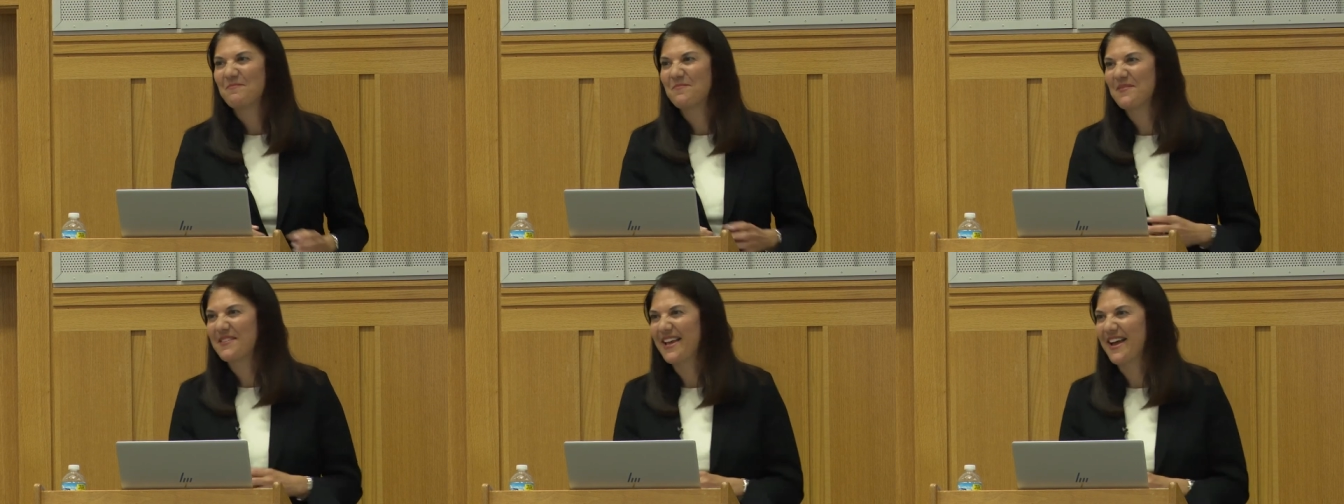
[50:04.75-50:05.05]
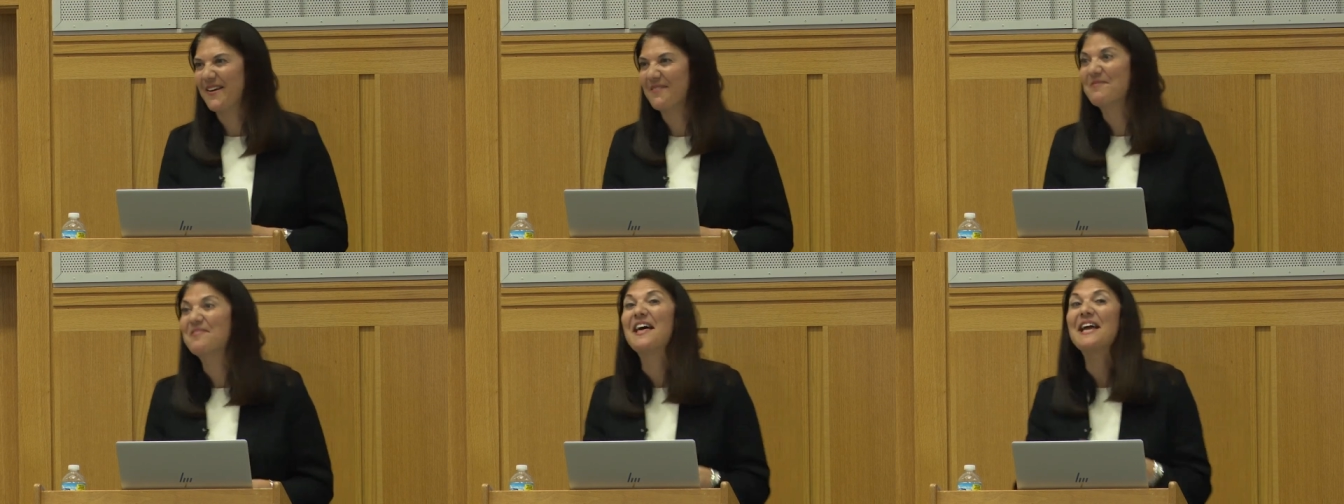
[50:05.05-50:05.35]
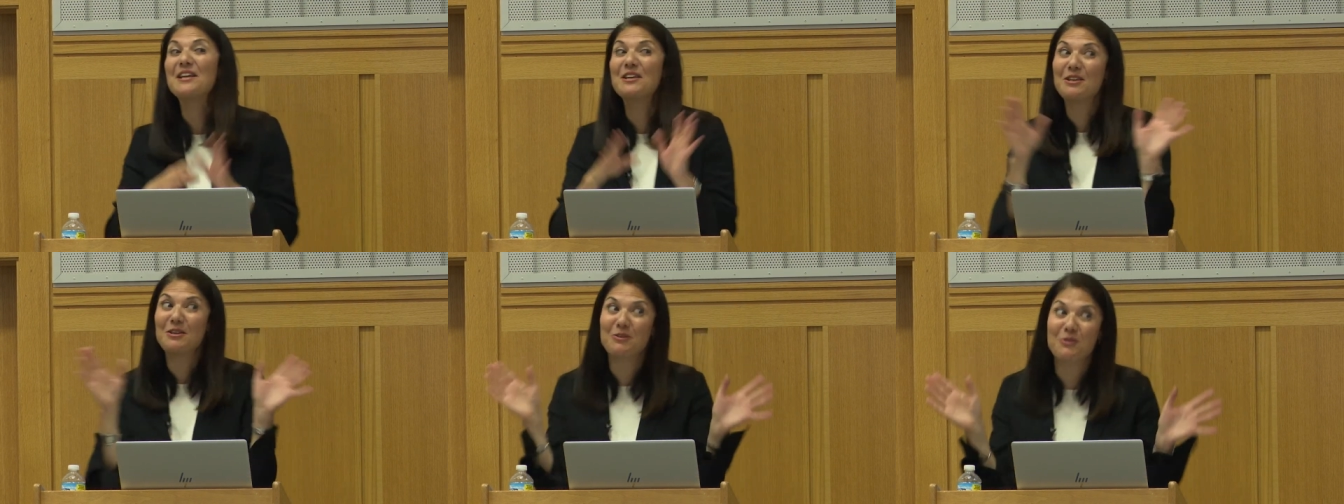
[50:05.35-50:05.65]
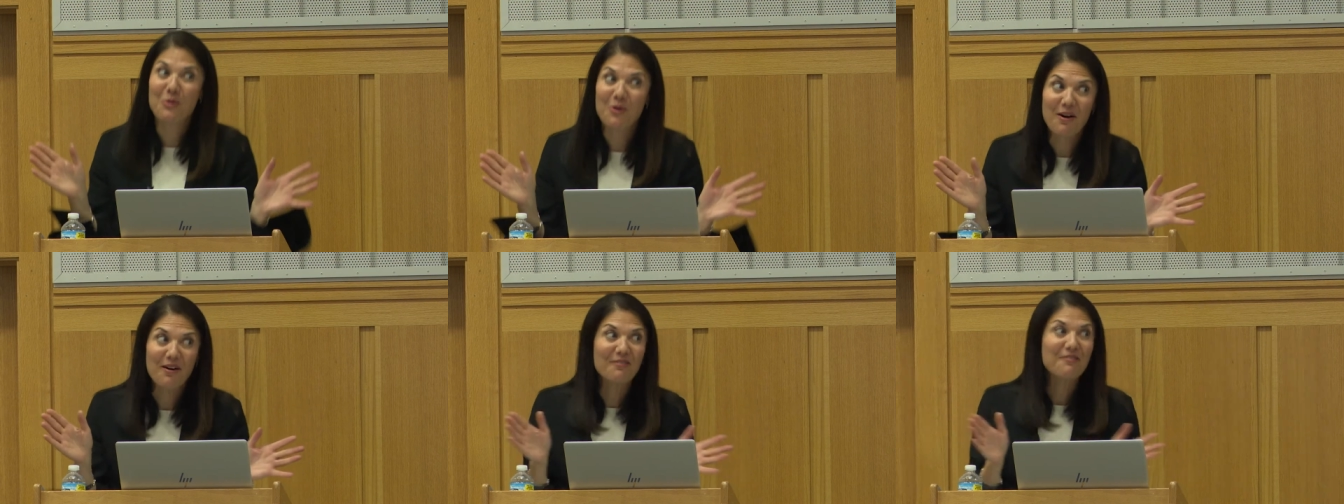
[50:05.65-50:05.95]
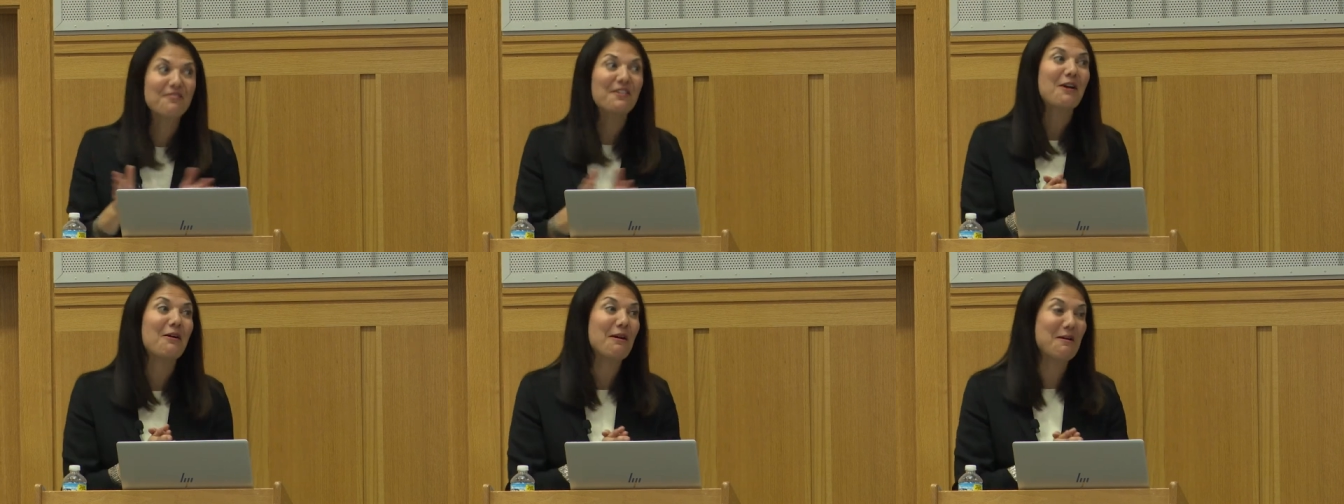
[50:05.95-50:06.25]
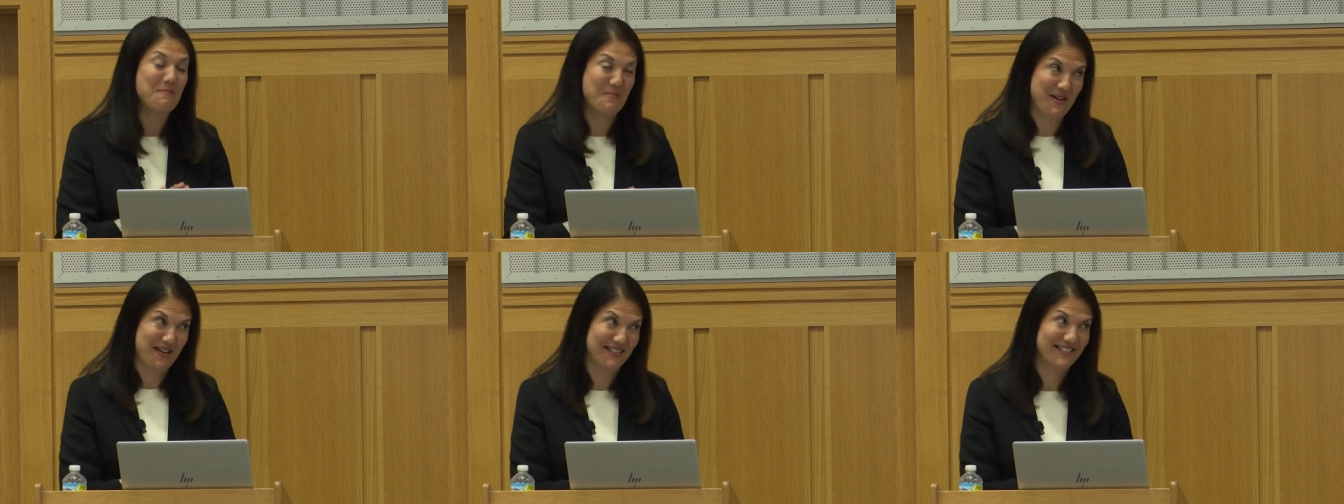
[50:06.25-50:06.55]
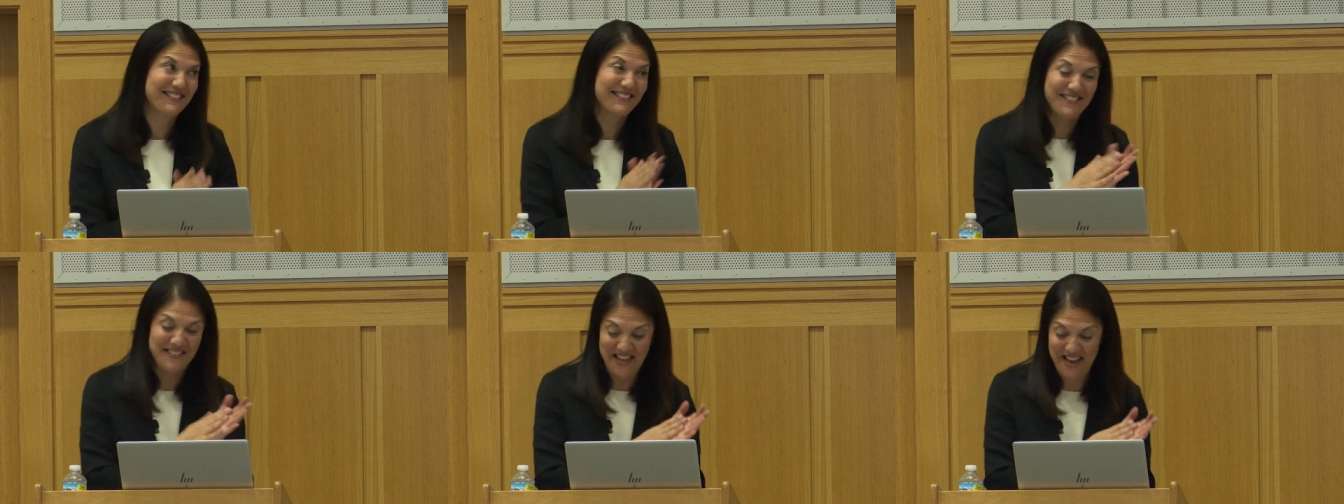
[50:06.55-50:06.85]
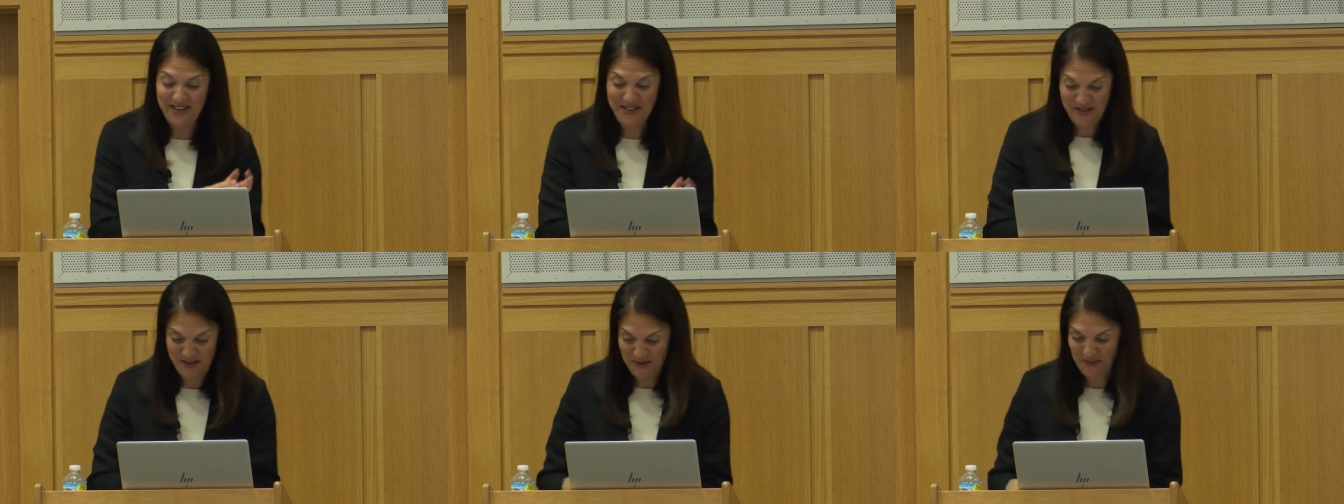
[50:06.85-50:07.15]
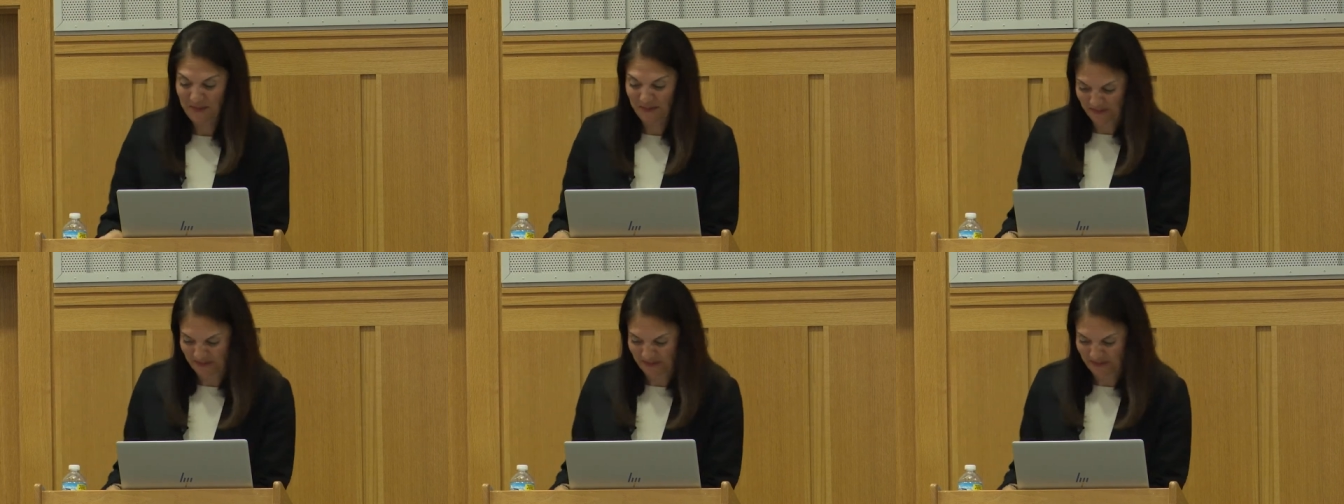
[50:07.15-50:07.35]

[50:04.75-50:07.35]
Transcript: Yeah, thank you all very much. Thank you.